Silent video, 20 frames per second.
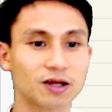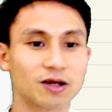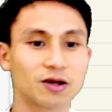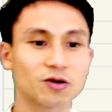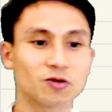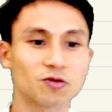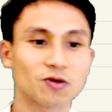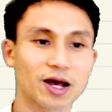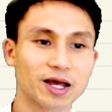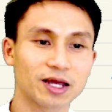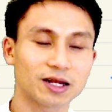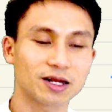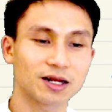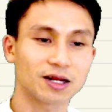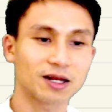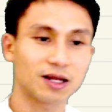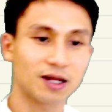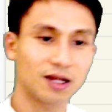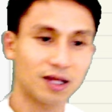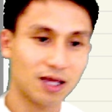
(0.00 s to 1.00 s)
right?
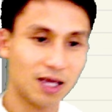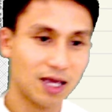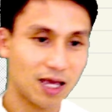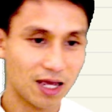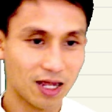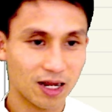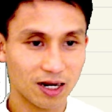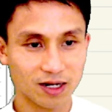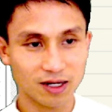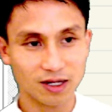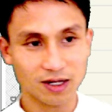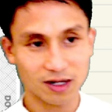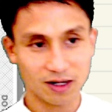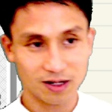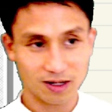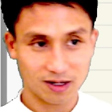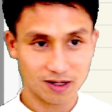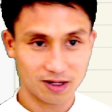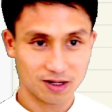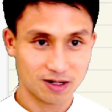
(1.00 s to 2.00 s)
And
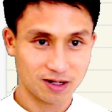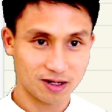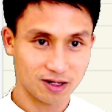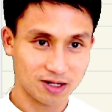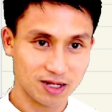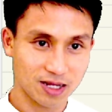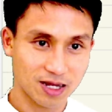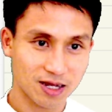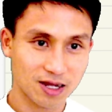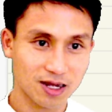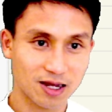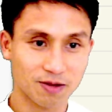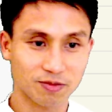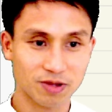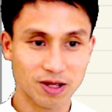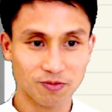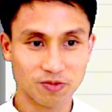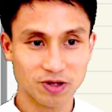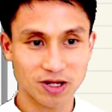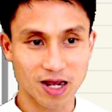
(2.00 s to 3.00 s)
yeah, I'm
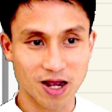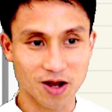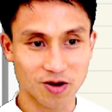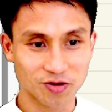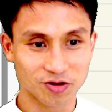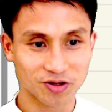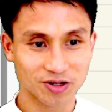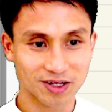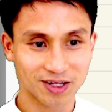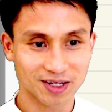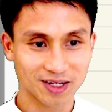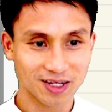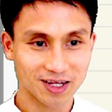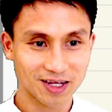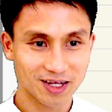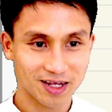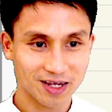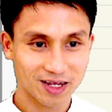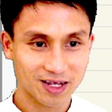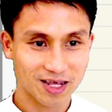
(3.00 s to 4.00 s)
happy now.
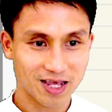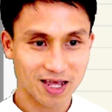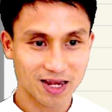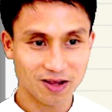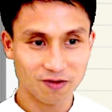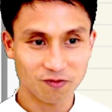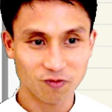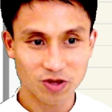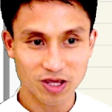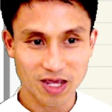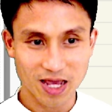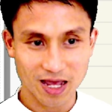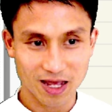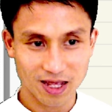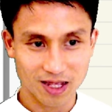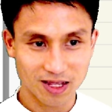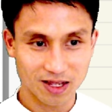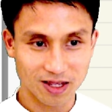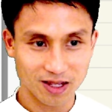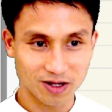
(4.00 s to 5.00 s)
And if we
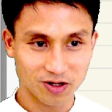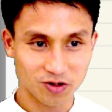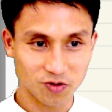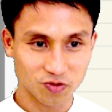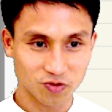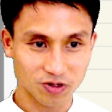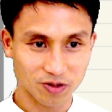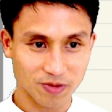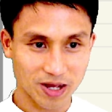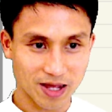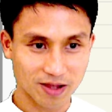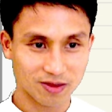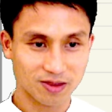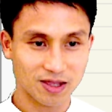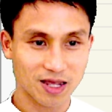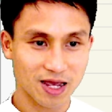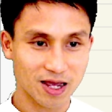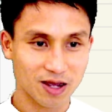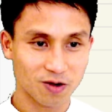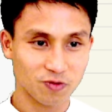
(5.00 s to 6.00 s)
do the math
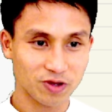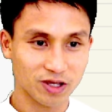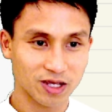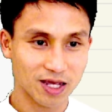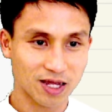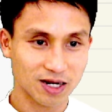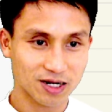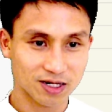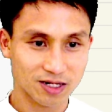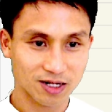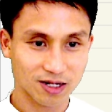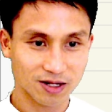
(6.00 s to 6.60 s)
there, we get